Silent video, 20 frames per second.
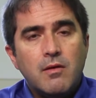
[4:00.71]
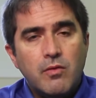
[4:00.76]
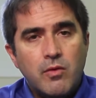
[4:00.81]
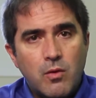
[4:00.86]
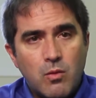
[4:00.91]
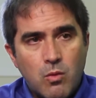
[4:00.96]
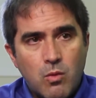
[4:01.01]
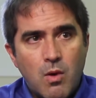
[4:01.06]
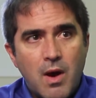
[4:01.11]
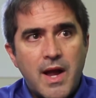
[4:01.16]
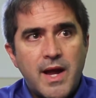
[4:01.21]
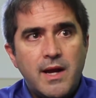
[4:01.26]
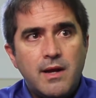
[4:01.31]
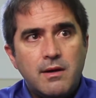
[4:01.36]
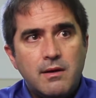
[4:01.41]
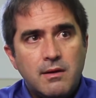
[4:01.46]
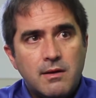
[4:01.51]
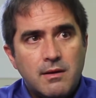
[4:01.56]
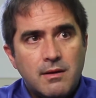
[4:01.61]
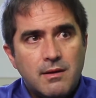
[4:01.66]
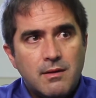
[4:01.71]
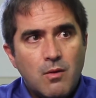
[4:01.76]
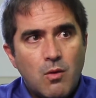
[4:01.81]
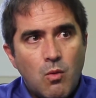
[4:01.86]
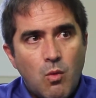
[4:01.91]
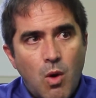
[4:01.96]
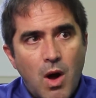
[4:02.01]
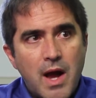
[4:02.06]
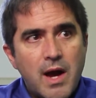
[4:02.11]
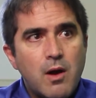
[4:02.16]
the right
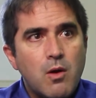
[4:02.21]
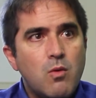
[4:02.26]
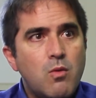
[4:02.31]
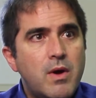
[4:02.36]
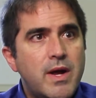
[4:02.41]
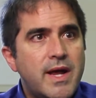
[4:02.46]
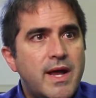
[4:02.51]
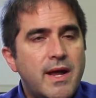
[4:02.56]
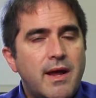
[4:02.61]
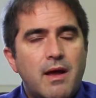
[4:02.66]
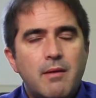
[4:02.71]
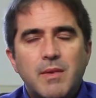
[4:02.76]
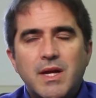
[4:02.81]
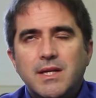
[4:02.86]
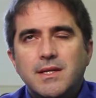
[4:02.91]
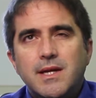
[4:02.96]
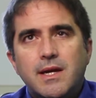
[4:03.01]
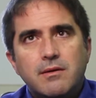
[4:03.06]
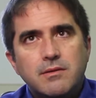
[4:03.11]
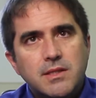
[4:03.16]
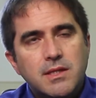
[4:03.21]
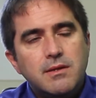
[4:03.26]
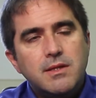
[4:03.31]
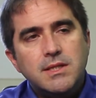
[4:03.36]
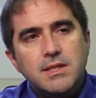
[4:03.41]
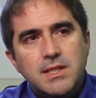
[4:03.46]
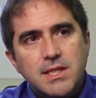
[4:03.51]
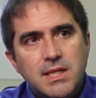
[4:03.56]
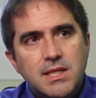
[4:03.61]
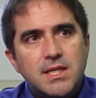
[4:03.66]
wireway, down to the
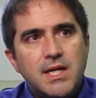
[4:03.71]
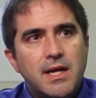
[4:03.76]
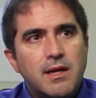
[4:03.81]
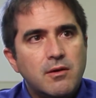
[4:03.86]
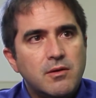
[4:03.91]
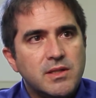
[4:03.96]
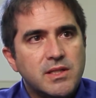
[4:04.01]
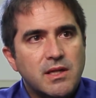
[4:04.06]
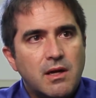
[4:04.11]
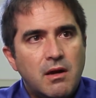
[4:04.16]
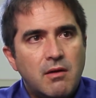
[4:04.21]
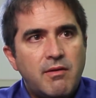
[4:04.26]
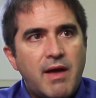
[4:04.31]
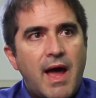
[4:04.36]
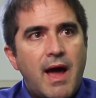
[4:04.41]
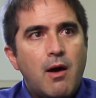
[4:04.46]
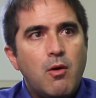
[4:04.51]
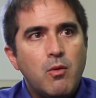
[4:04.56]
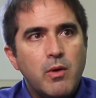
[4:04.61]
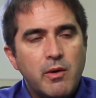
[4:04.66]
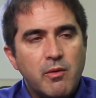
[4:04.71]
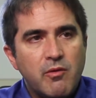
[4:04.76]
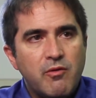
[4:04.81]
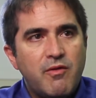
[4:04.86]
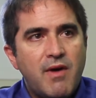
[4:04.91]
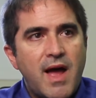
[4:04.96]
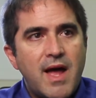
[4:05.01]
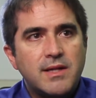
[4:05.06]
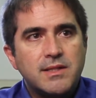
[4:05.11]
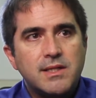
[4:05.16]
details of how we were
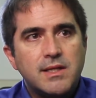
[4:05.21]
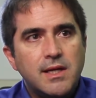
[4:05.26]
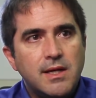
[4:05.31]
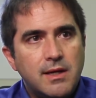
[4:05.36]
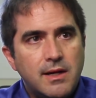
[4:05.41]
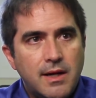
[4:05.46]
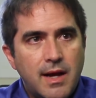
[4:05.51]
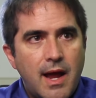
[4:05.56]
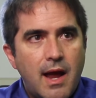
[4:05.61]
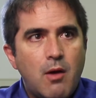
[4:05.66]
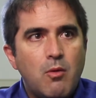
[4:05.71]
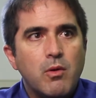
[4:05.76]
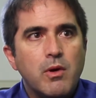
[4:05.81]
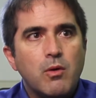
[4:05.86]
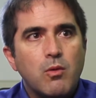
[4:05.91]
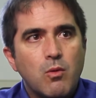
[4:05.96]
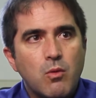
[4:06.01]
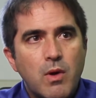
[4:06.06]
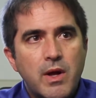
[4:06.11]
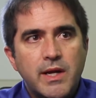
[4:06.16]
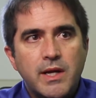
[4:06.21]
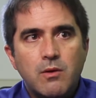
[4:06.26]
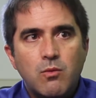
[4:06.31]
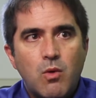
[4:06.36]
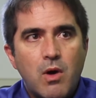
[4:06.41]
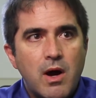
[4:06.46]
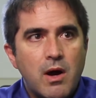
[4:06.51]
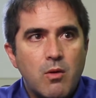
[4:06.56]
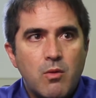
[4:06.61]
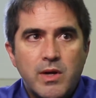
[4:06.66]
fastening and how we were running
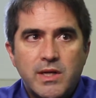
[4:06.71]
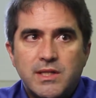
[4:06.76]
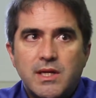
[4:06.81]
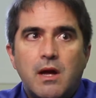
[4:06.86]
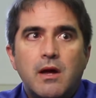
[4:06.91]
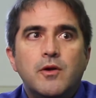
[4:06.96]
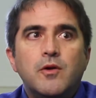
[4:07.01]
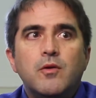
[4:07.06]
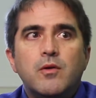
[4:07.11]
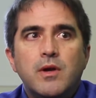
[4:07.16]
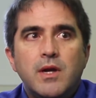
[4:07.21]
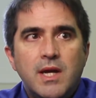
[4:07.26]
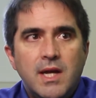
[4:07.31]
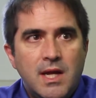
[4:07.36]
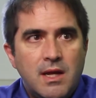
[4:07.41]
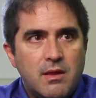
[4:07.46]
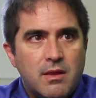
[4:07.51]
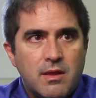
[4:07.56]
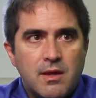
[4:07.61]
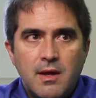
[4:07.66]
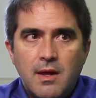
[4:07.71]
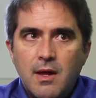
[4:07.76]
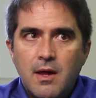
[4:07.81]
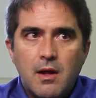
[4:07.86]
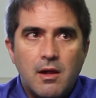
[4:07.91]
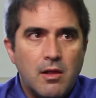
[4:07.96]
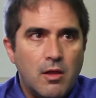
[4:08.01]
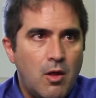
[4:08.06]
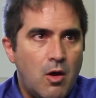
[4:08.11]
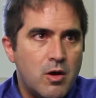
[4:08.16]
wireways underneath
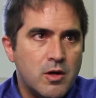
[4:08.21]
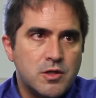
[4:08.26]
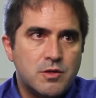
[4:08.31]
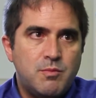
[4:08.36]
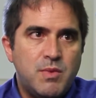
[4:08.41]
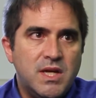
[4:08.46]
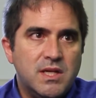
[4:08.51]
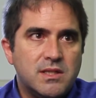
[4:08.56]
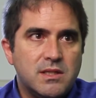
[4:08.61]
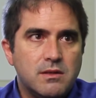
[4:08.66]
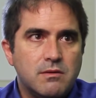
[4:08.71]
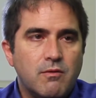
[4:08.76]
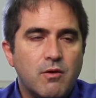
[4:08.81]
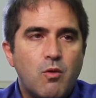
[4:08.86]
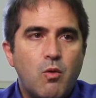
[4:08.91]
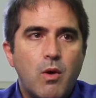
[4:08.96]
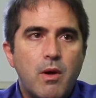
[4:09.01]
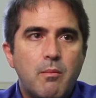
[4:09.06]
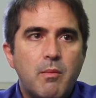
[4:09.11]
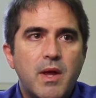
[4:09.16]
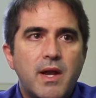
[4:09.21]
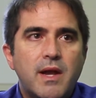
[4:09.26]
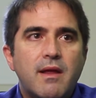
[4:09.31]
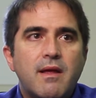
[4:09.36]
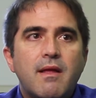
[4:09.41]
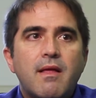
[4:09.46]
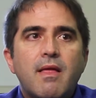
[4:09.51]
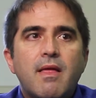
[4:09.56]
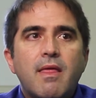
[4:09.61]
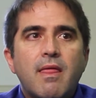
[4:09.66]
large pieces of equipment.
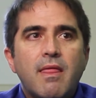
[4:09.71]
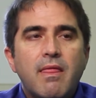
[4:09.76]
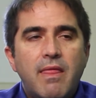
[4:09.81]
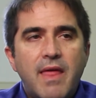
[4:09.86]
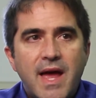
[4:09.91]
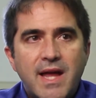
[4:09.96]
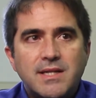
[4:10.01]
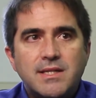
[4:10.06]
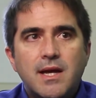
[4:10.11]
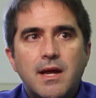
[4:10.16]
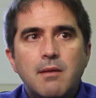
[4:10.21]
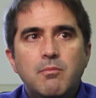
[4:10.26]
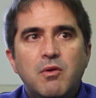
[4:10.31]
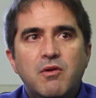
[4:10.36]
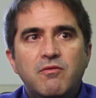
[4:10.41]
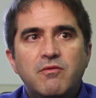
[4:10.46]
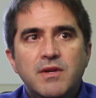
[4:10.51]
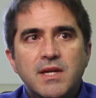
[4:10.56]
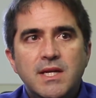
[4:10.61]
That type of